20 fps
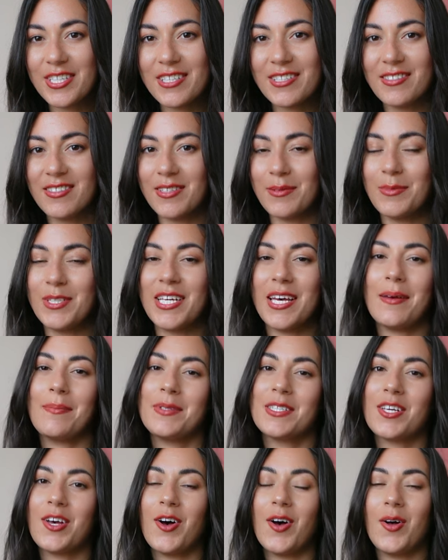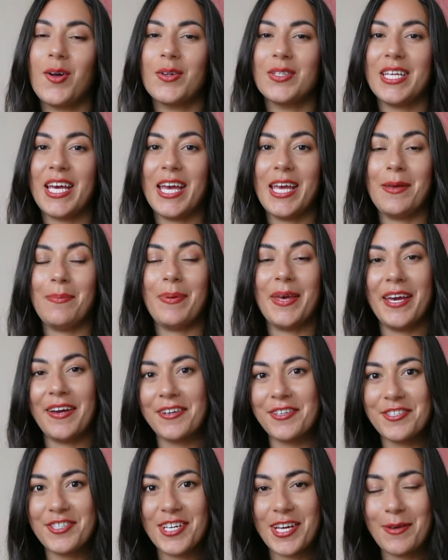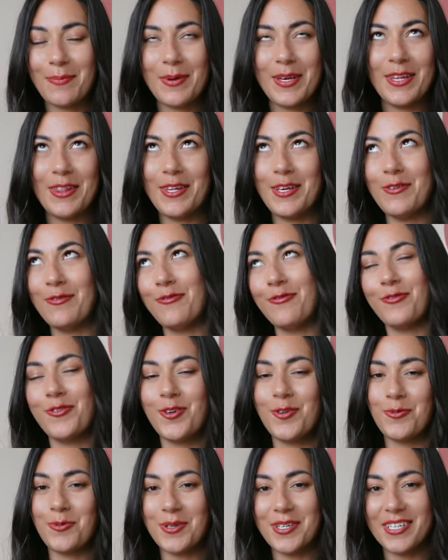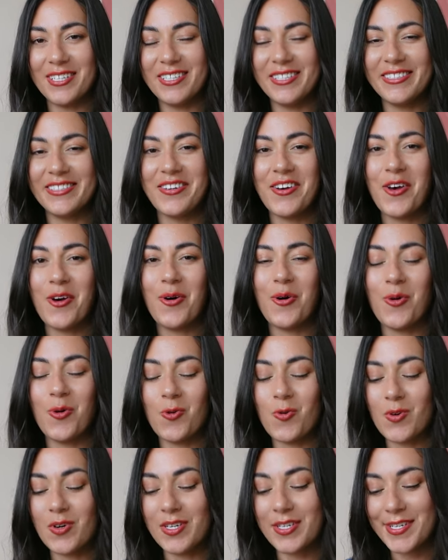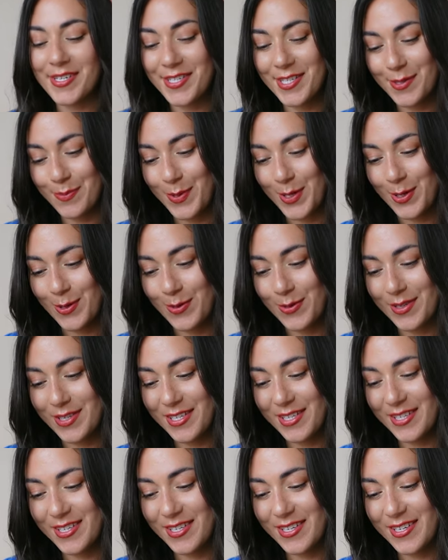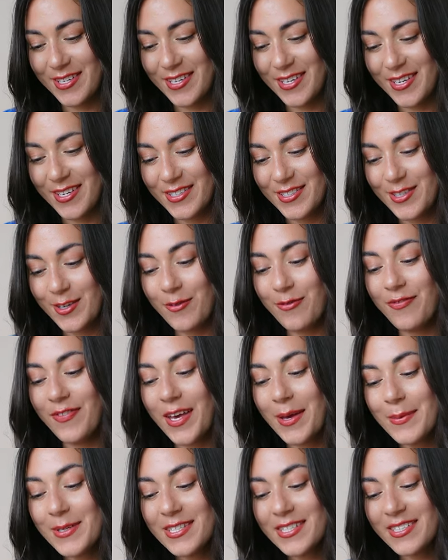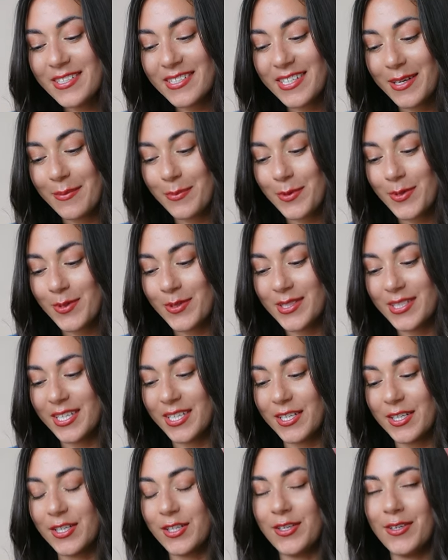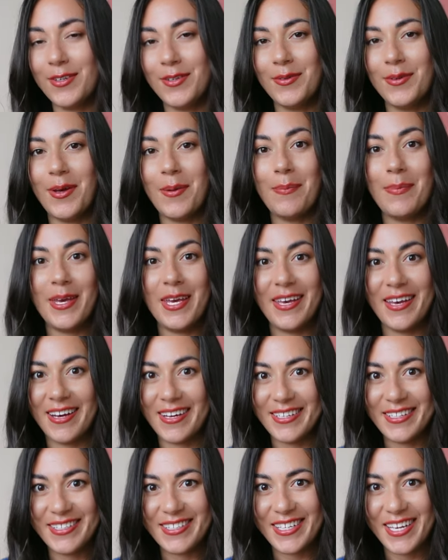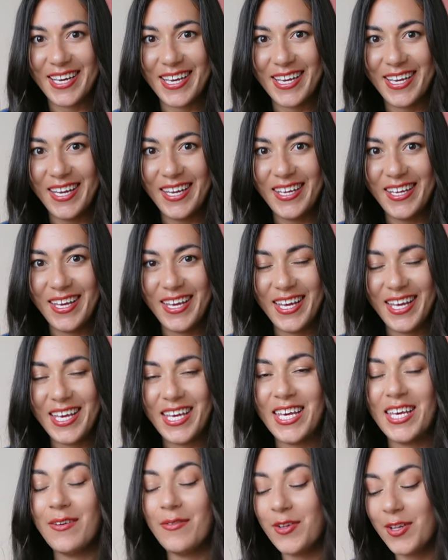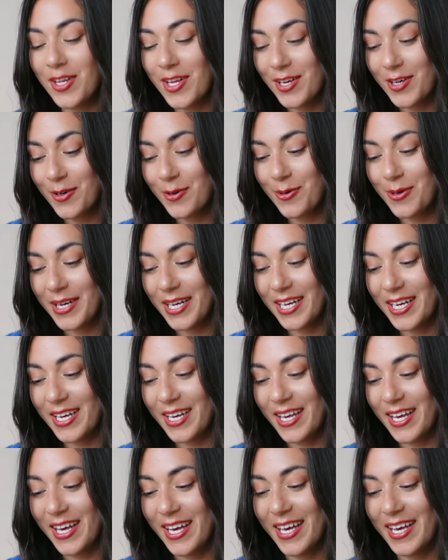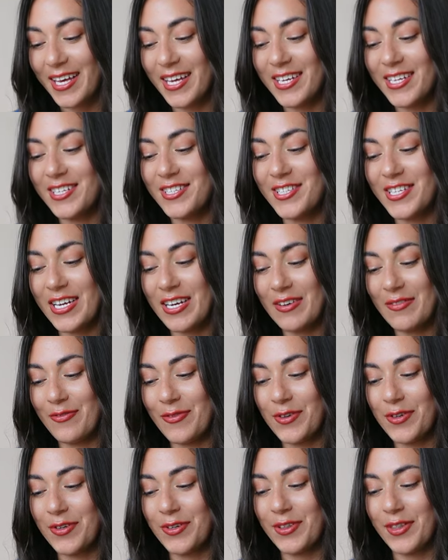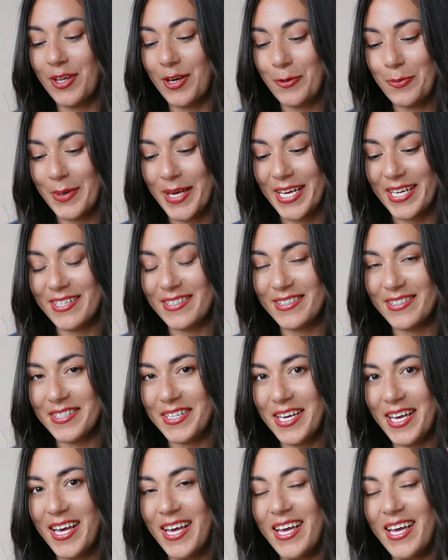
is sometimes called a paired shape in the fruit world or spoon. So famous examples include Beyonce, Eva Longoria and Jennifer Lopez.